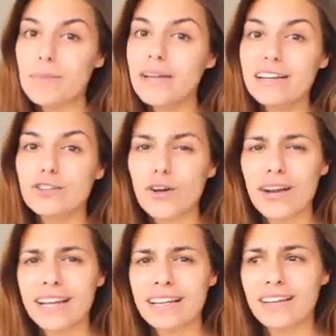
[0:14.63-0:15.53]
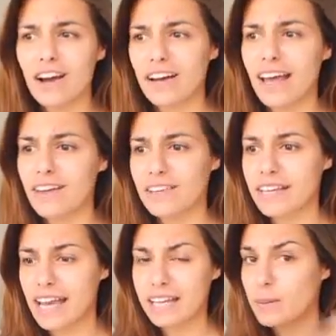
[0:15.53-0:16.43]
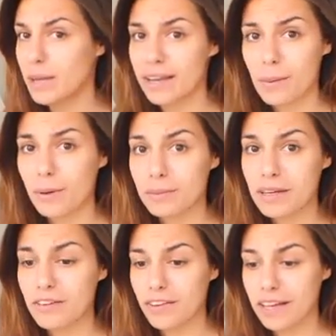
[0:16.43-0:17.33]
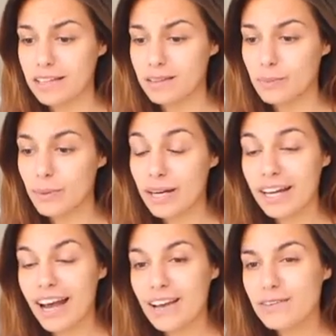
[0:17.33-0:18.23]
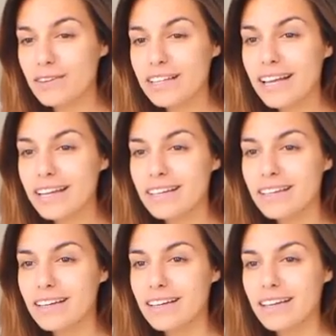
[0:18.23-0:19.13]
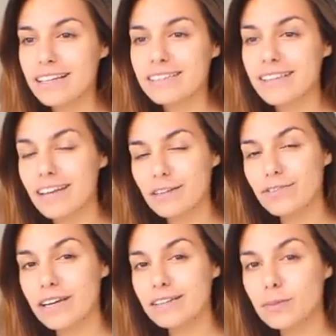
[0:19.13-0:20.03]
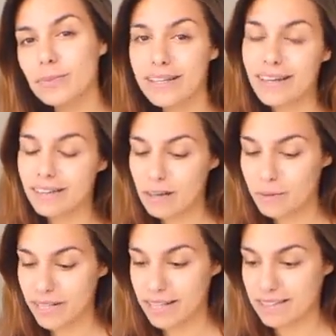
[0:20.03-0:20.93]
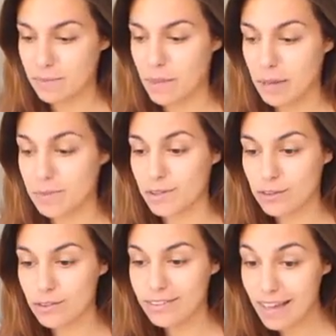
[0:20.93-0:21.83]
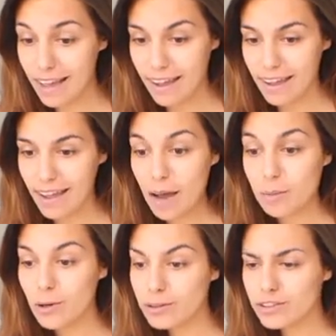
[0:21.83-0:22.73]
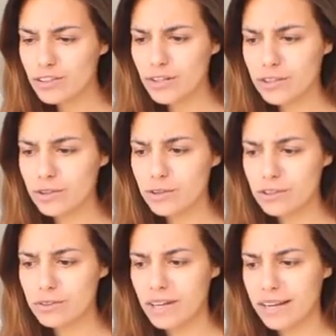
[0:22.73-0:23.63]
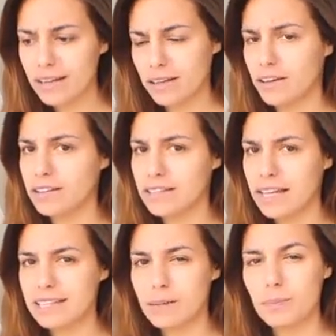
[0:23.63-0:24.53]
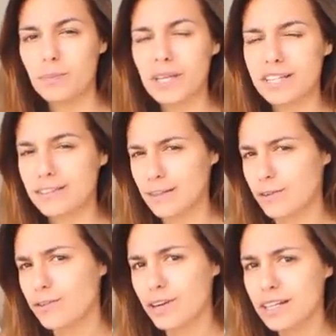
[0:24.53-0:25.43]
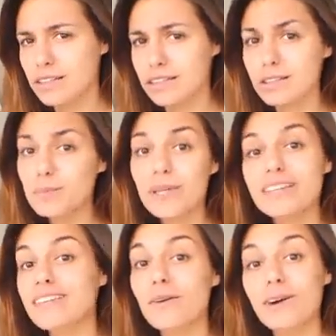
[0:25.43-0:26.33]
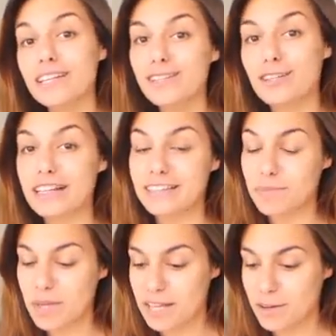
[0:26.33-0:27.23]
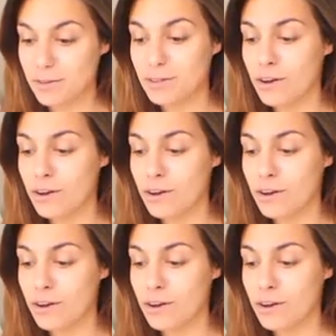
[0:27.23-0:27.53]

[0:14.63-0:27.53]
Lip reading: I've been enjoying not having any makeup on my face, but I feel like it's kind of fun to play around with it sometimes. So today, I'm also going to create a look that is a bit different just because I wanted to try something new.